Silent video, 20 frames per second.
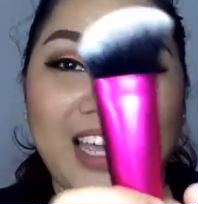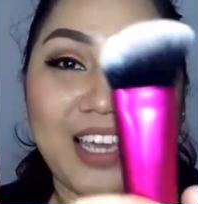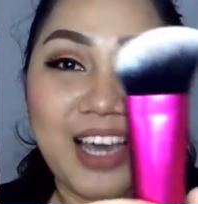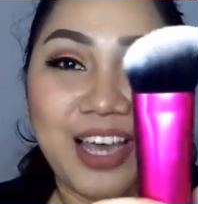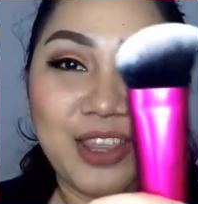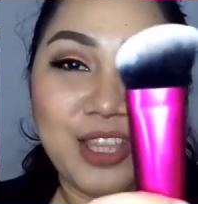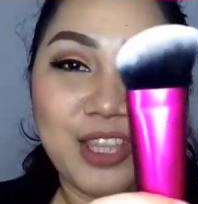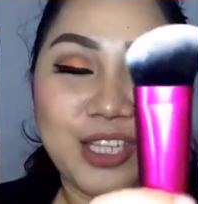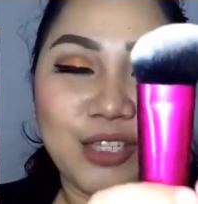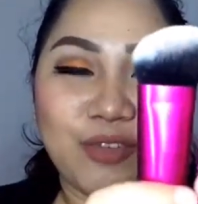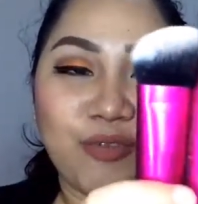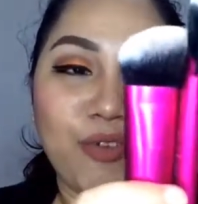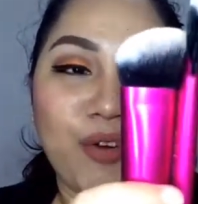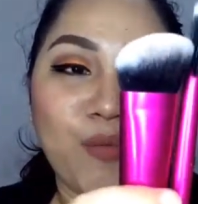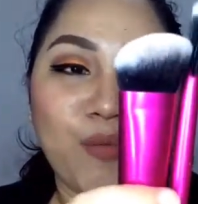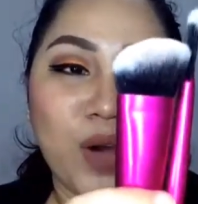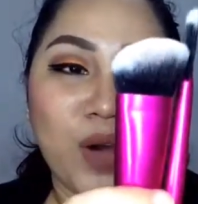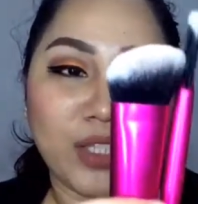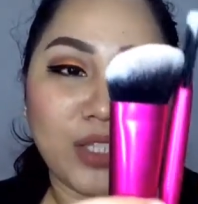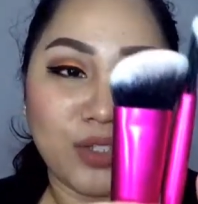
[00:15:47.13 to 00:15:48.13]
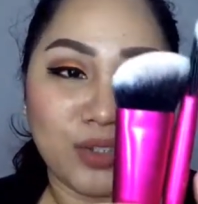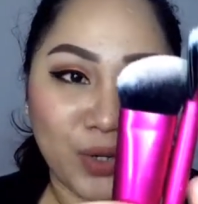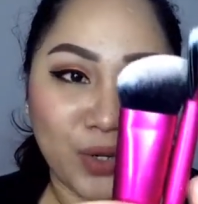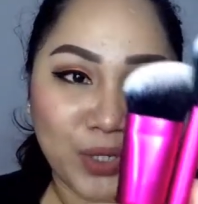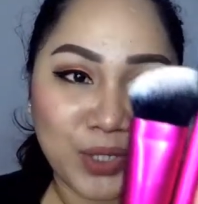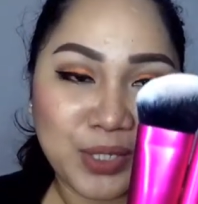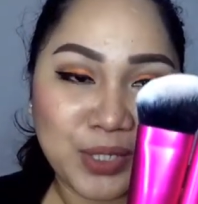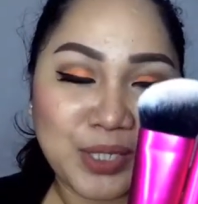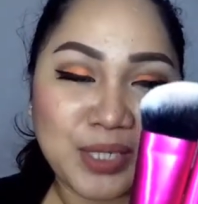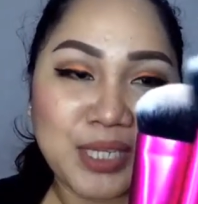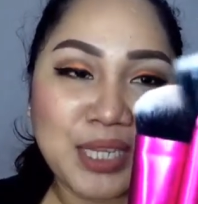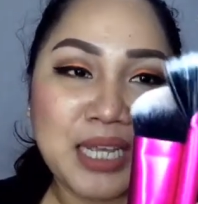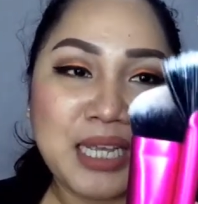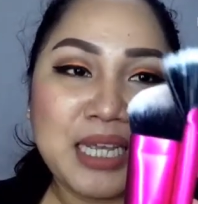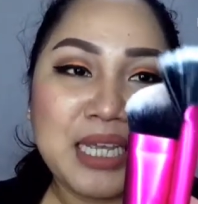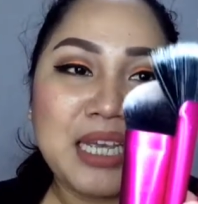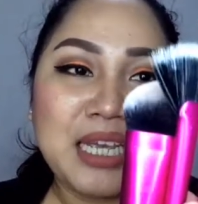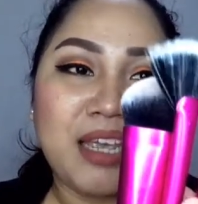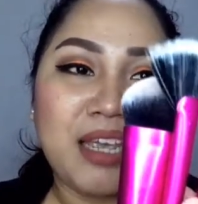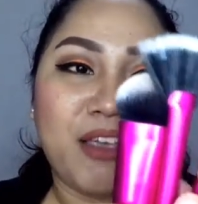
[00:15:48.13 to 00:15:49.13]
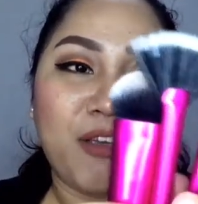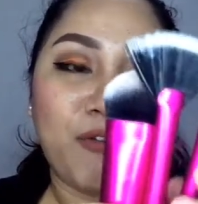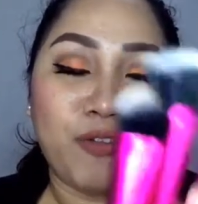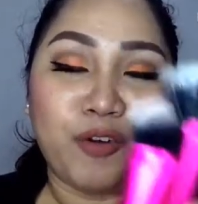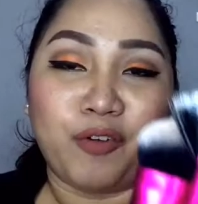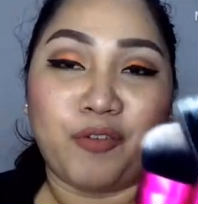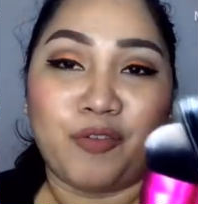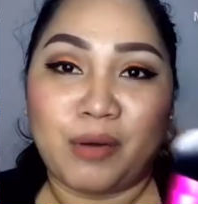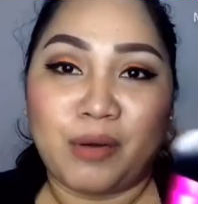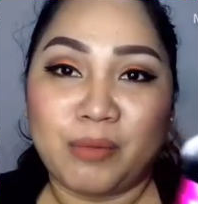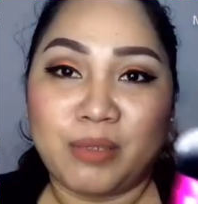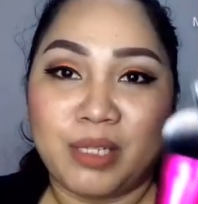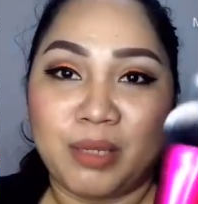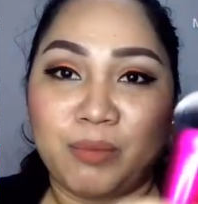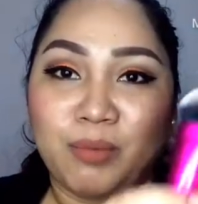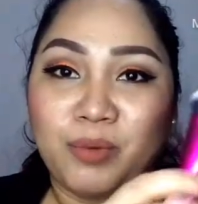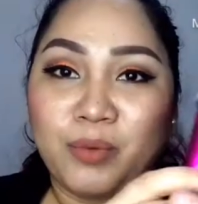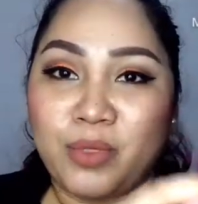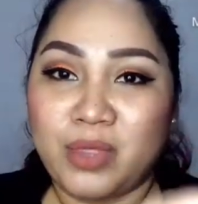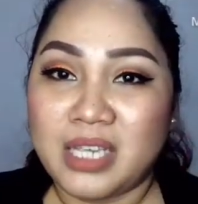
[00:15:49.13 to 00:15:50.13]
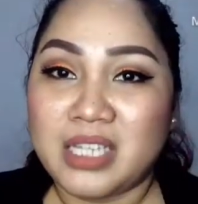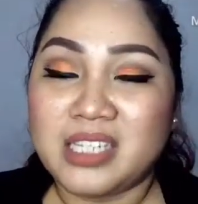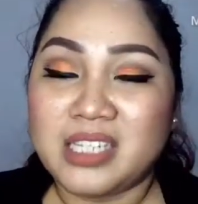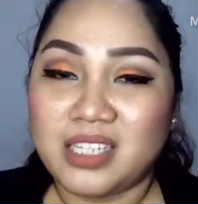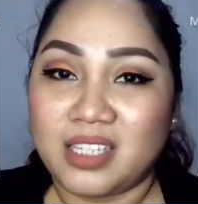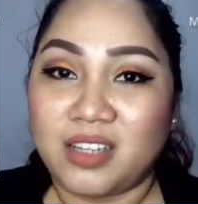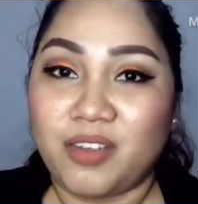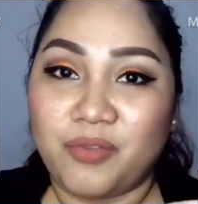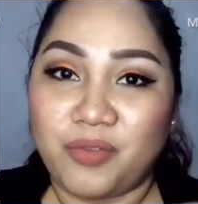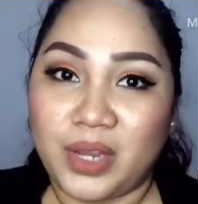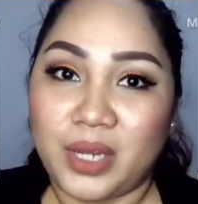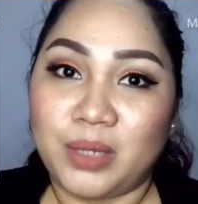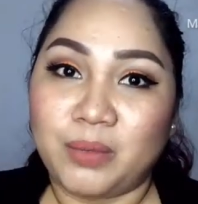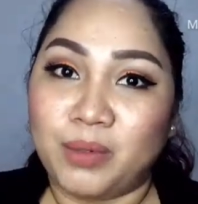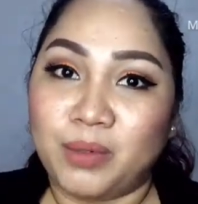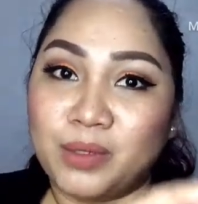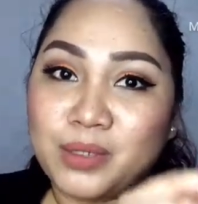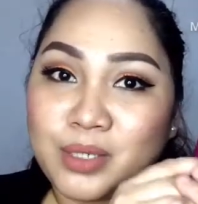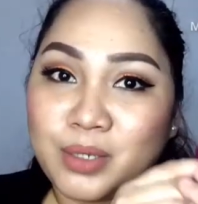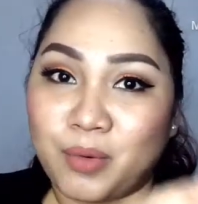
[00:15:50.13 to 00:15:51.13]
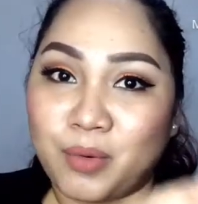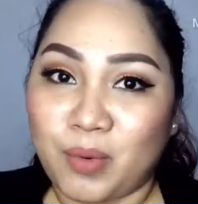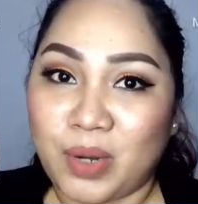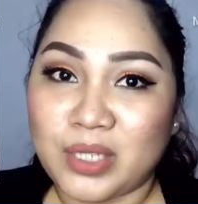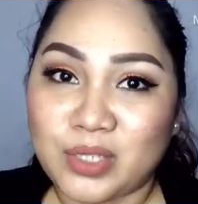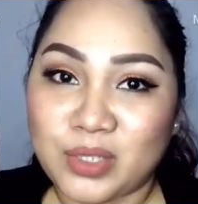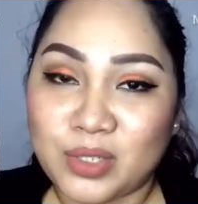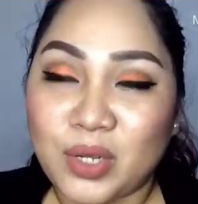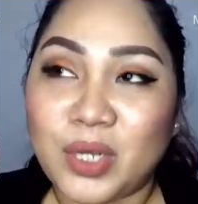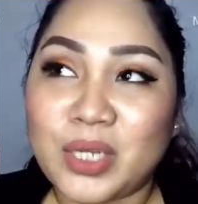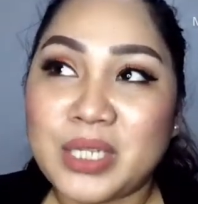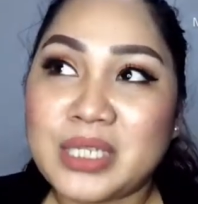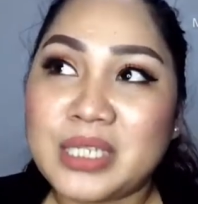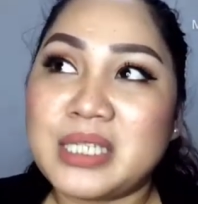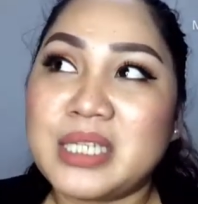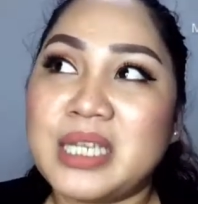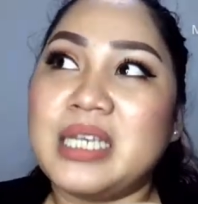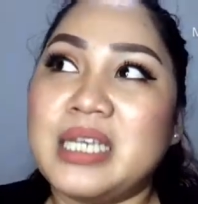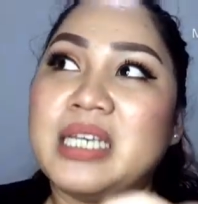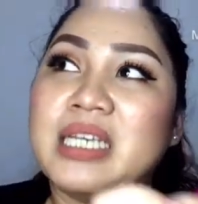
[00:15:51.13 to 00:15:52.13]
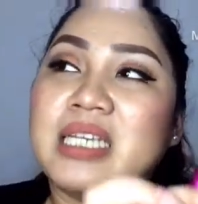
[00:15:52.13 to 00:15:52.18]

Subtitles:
I got this from Watson's. If you're from Cebu, this is available sa Watson's.